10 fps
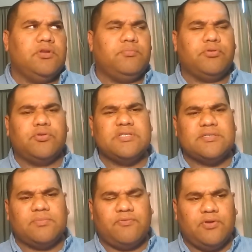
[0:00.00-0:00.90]
progress
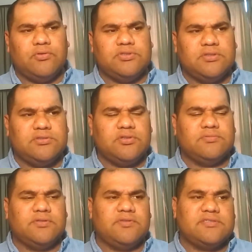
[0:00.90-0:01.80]
up the field in
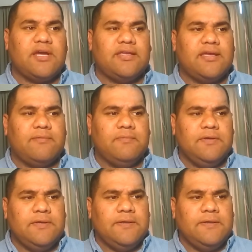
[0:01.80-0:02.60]
terms of the tight game.